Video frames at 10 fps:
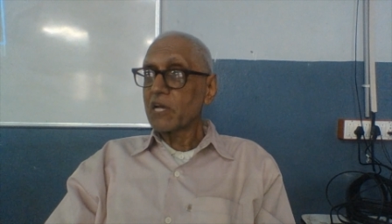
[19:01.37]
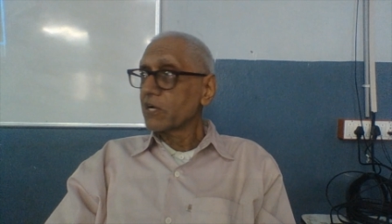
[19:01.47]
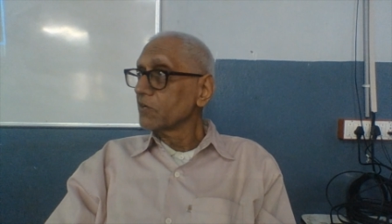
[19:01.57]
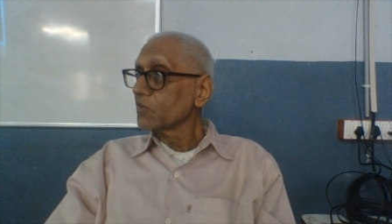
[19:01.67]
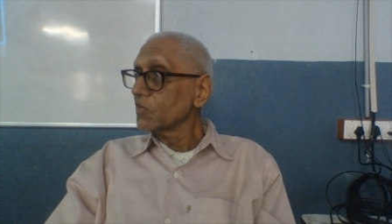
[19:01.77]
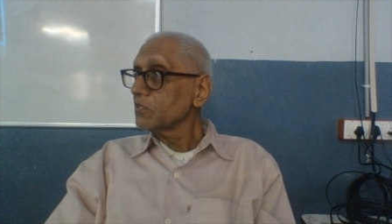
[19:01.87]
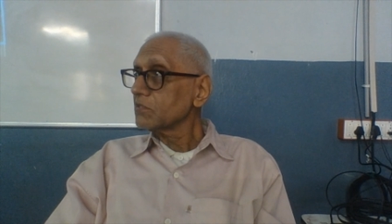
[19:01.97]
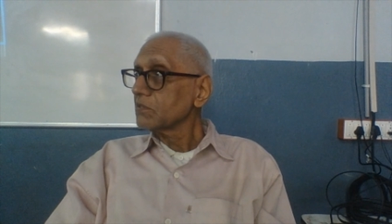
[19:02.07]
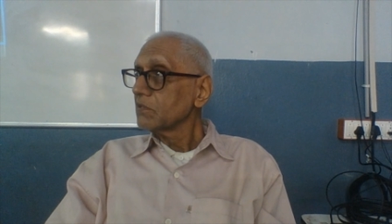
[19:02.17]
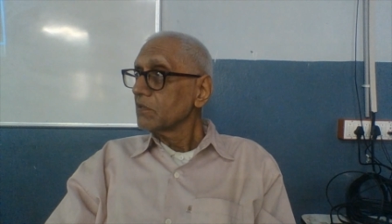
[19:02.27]

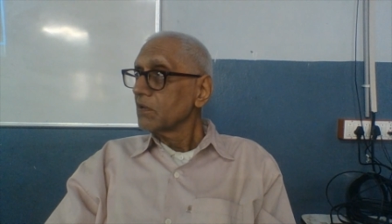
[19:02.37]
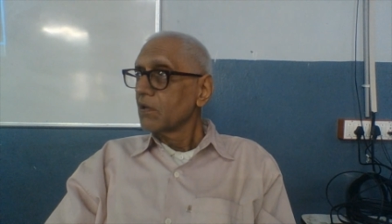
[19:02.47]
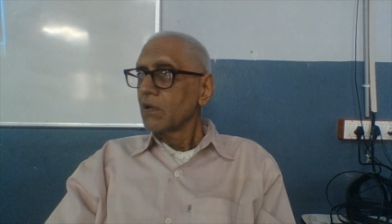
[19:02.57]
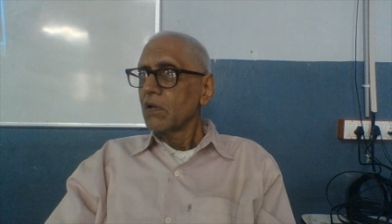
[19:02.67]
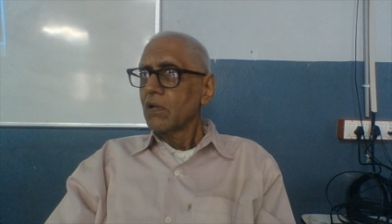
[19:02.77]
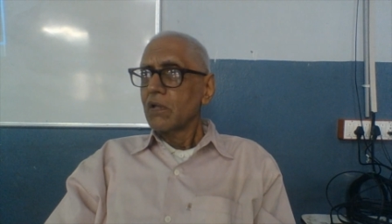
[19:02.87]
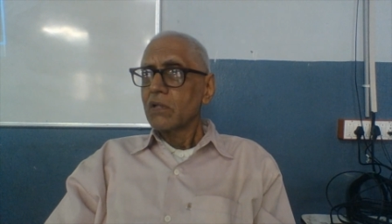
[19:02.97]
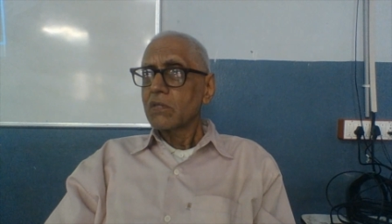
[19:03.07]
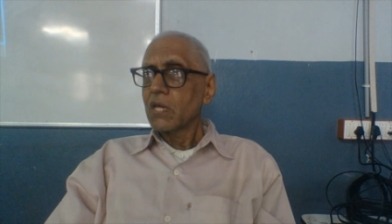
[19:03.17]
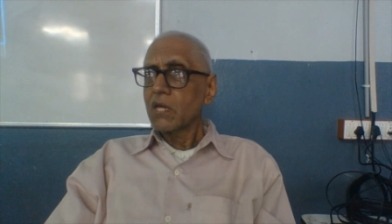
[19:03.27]
countries,
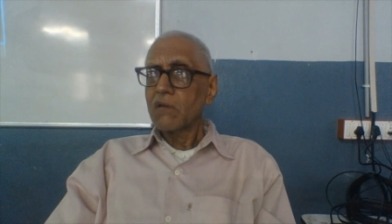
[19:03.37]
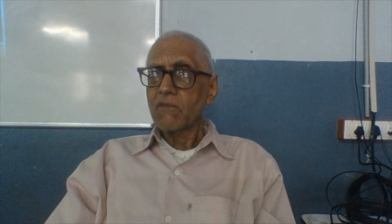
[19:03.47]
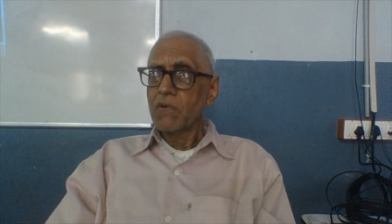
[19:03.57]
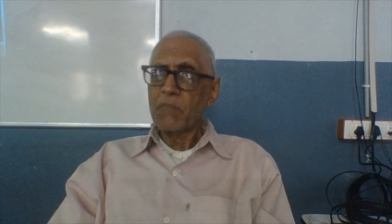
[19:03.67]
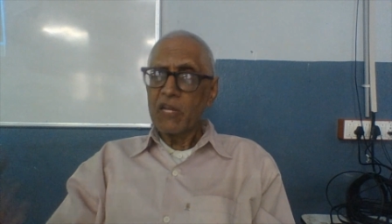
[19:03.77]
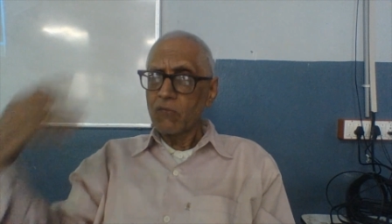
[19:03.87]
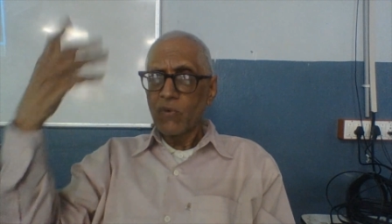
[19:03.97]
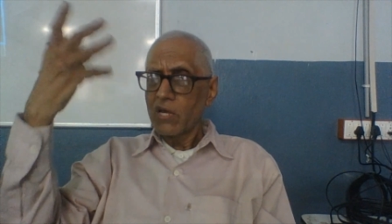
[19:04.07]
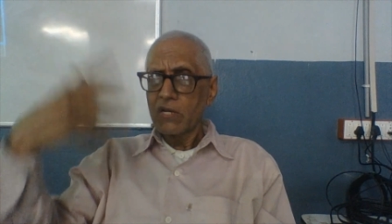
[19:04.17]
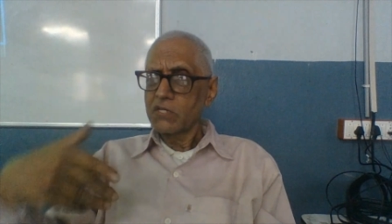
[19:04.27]
the women
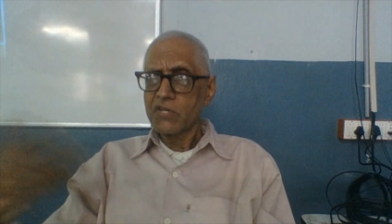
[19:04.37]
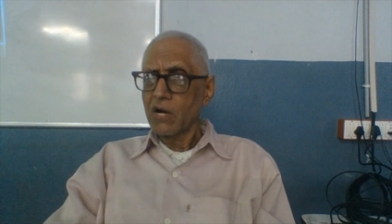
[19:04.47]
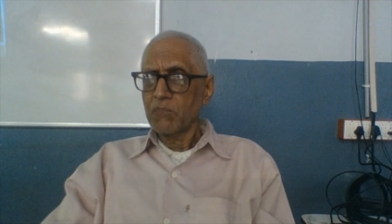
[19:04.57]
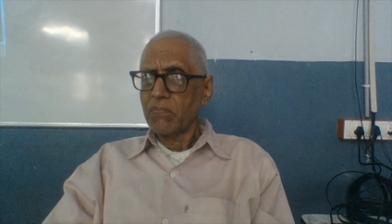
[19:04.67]
wear hijab,